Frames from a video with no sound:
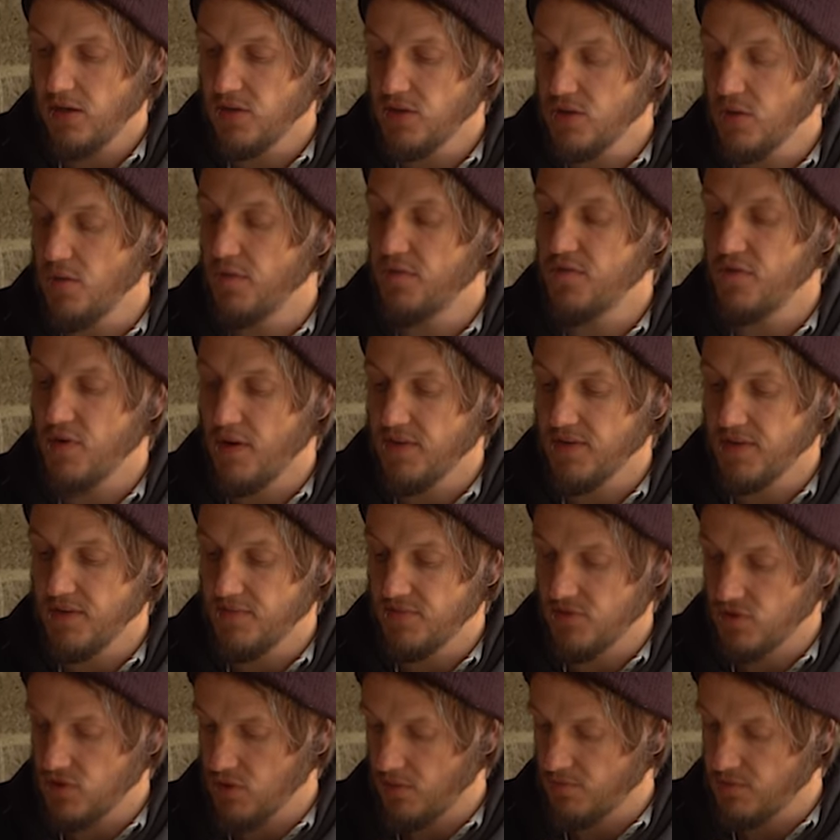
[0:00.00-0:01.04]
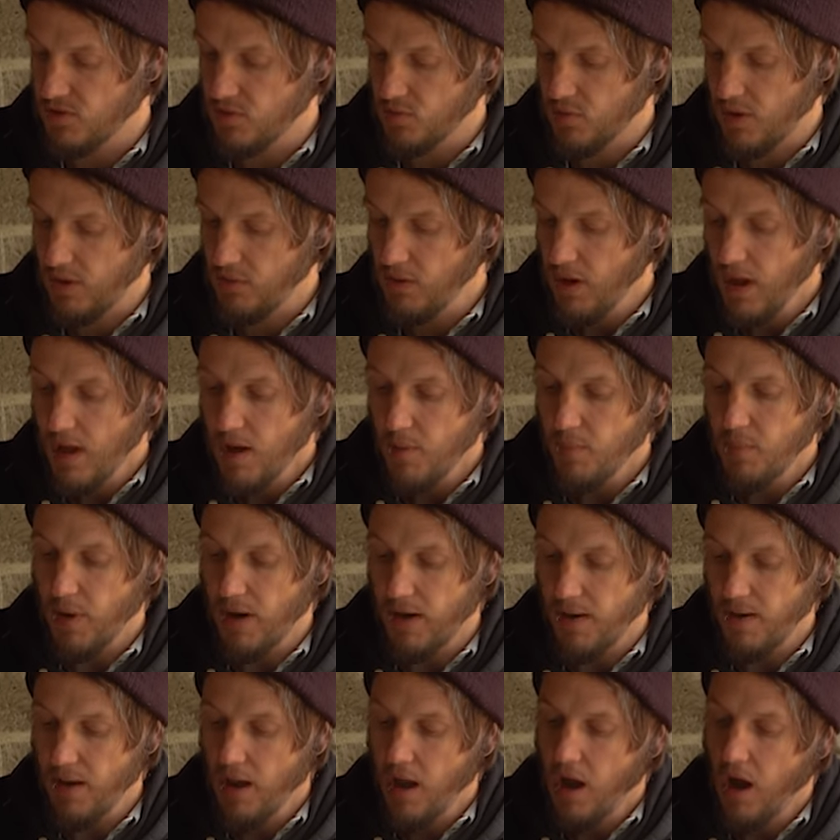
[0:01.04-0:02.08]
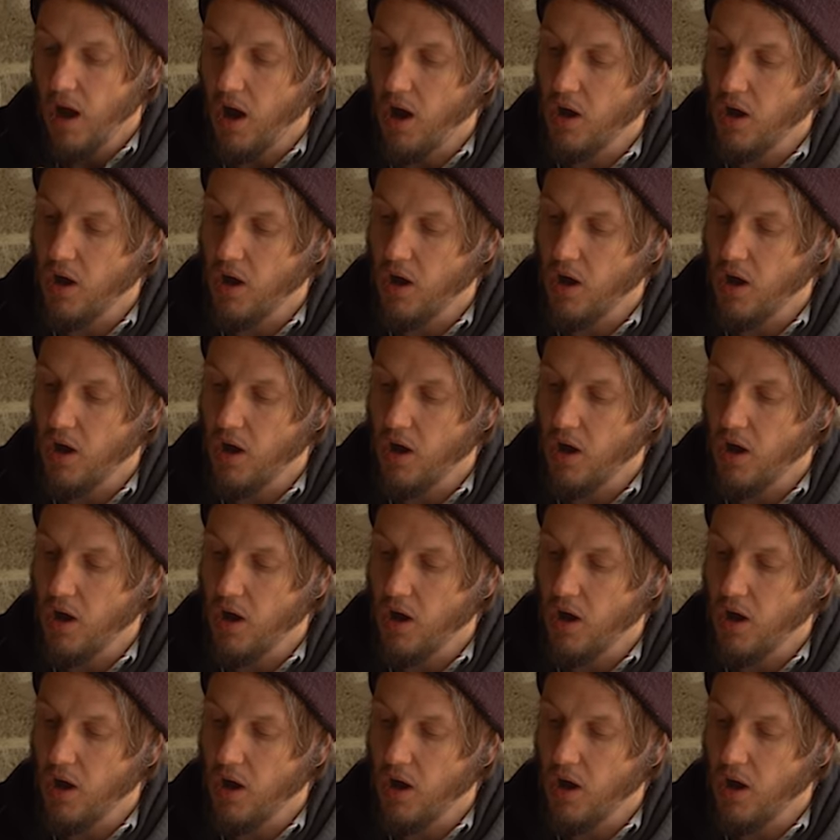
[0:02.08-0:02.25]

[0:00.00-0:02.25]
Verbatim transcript: I do a few other different jobs as well, but